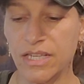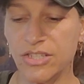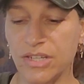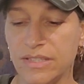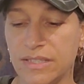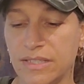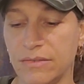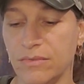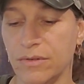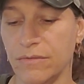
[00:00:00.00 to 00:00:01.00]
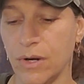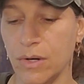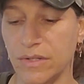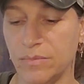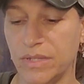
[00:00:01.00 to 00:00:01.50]
Justice in
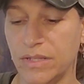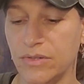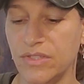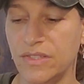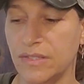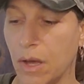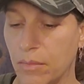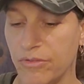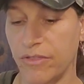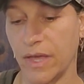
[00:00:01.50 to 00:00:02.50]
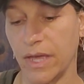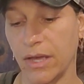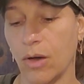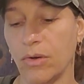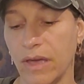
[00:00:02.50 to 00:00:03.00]
reverse, but there's
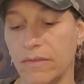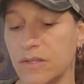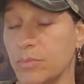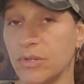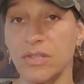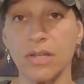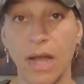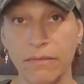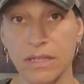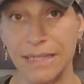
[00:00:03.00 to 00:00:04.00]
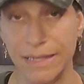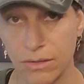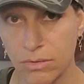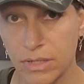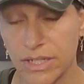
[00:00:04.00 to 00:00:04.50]
something. Okay, this person could have a
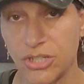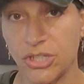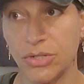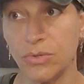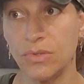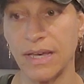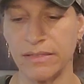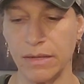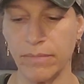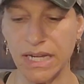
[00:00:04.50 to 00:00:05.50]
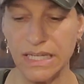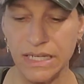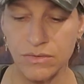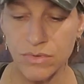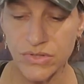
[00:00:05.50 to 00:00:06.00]
legal issue that they might
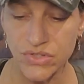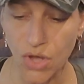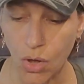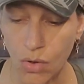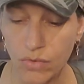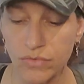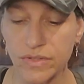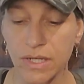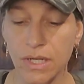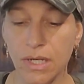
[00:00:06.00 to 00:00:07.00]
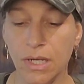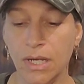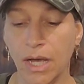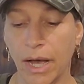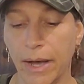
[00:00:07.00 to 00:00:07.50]
need resolved.
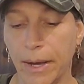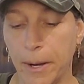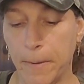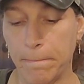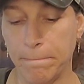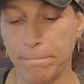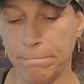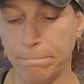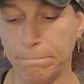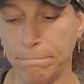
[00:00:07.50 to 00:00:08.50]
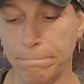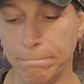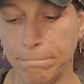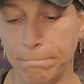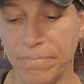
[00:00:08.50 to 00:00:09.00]
That's
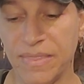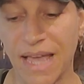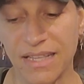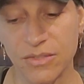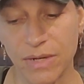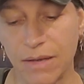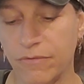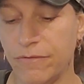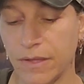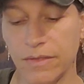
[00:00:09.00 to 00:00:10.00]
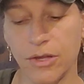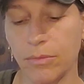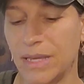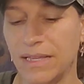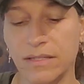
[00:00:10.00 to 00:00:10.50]
what I'm feeling. They're
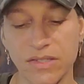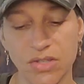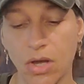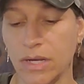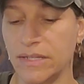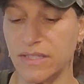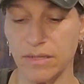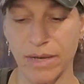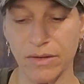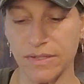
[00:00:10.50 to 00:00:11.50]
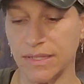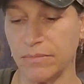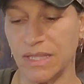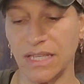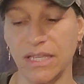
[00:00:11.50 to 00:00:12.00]
being dishonest about
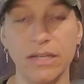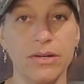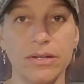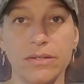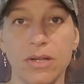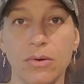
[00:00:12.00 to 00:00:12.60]
something here.